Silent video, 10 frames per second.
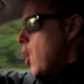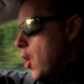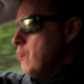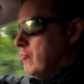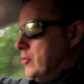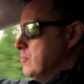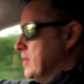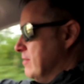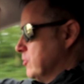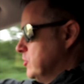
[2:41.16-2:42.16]
hopefully, we
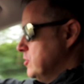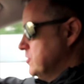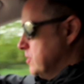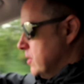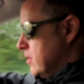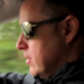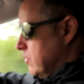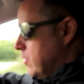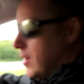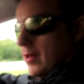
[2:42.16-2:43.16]
can have a good,
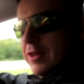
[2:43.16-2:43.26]
well,